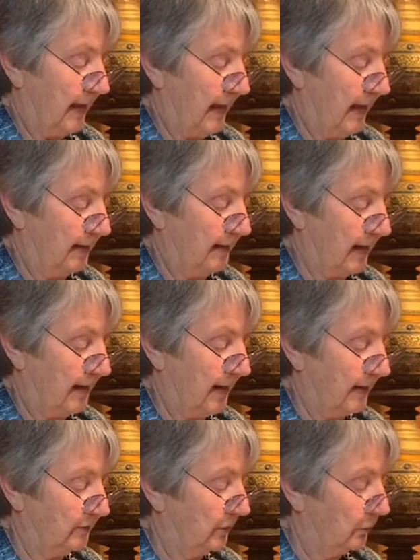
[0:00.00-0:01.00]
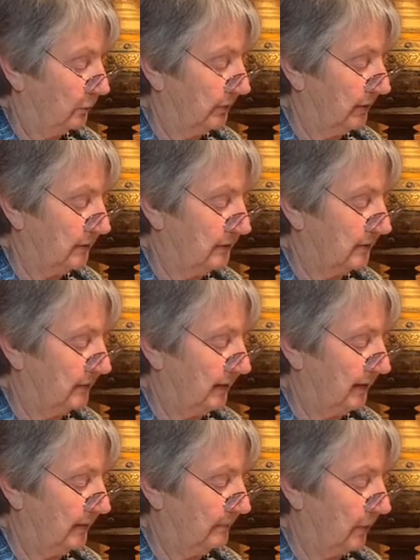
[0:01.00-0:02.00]
And I had no need to
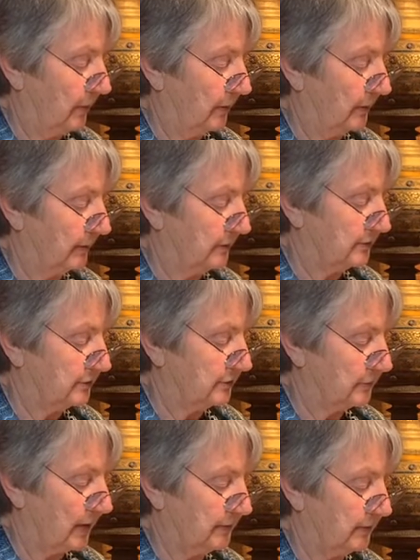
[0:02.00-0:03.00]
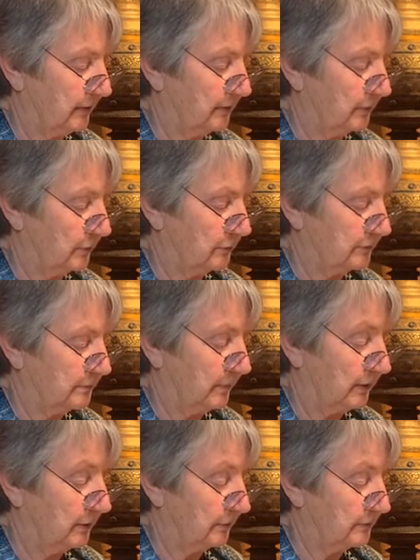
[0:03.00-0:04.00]
keep on instructing those
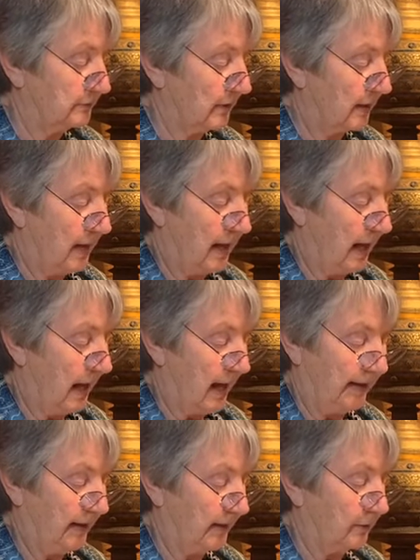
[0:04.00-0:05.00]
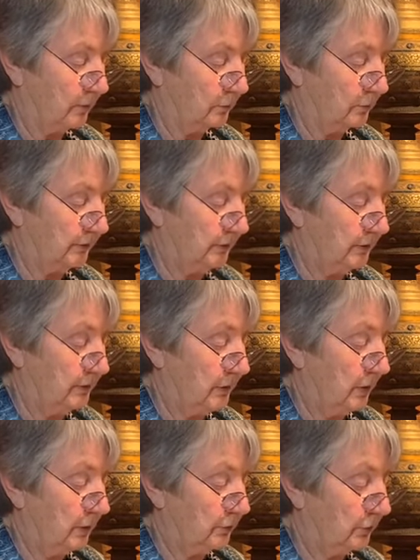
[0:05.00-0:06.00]
bhikkhus. I had only
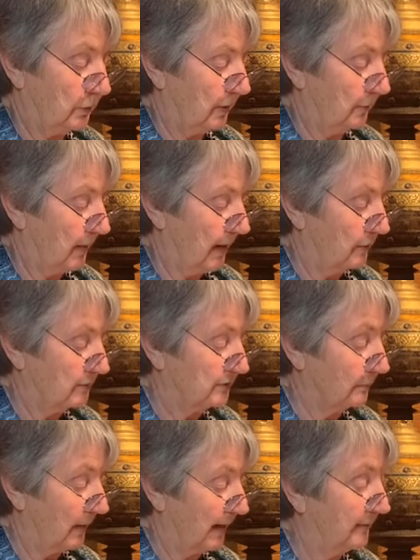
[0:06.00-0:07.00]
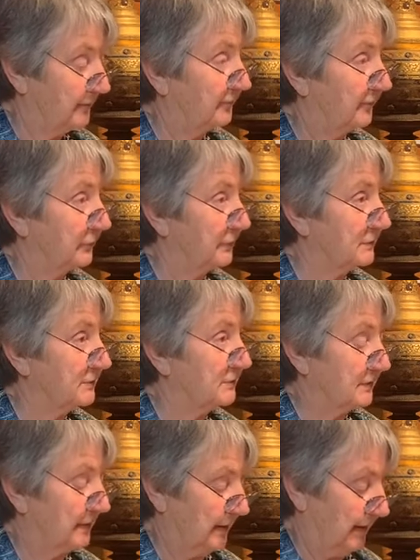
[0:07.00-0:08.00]
to arouse
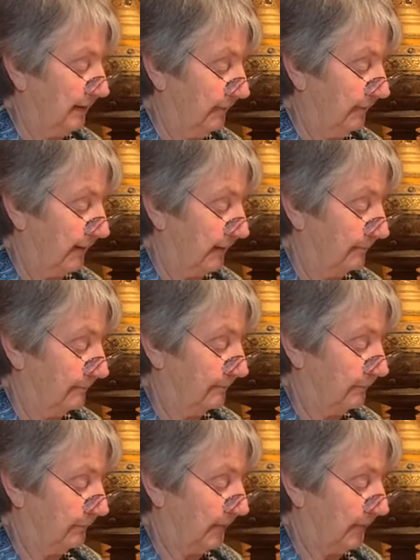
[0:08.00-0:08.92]
mindfulness in them.